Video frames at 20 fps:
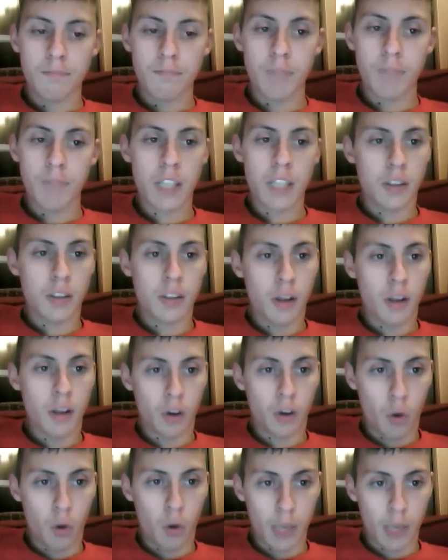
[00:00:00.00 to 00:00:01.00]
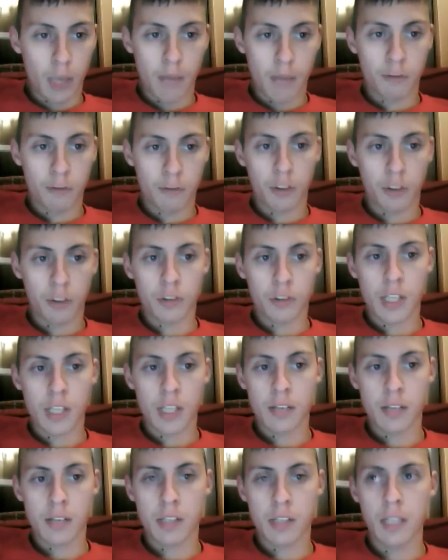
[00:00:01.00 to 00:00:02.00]
It's another home game for
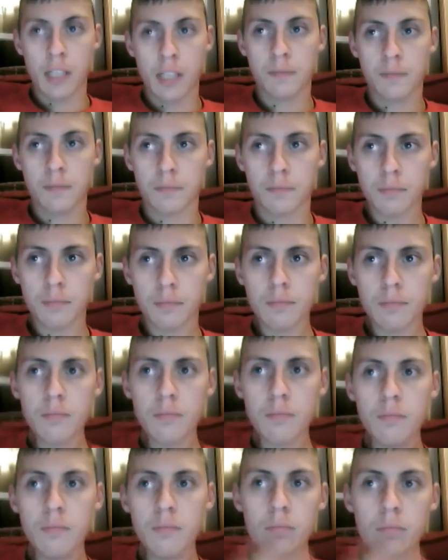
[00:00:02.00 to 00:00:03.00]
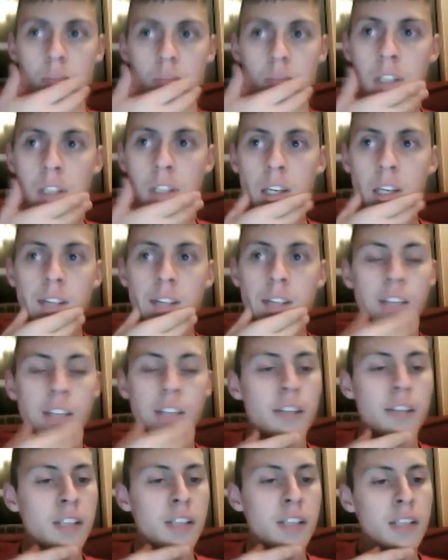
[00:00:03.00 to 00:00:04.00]
Tennessee.
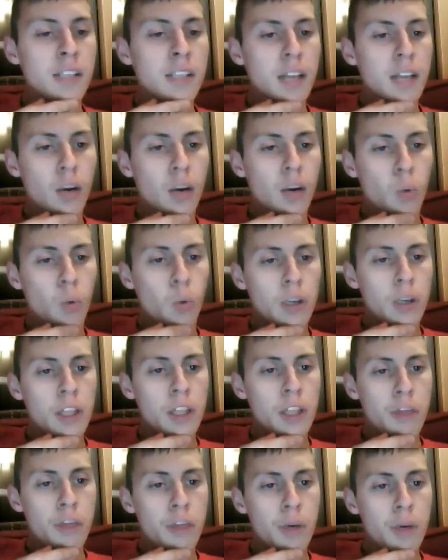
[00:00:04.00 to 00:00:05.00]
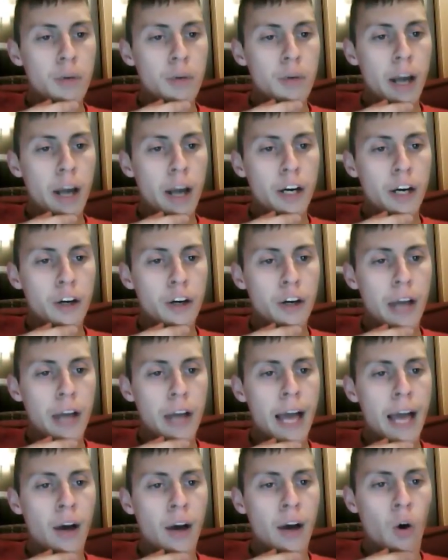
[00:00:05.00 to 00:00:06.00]
Tennessee's got a 1-3 record
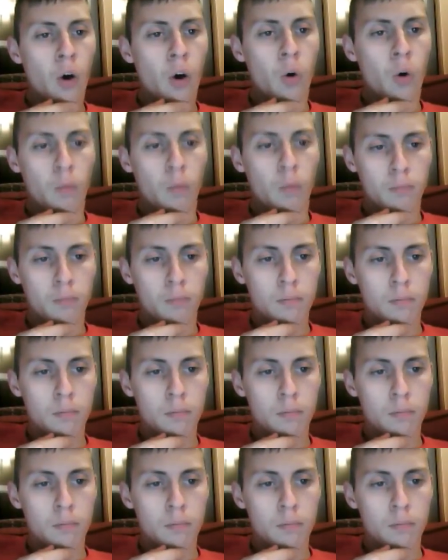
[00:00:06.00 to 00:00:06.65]
at home,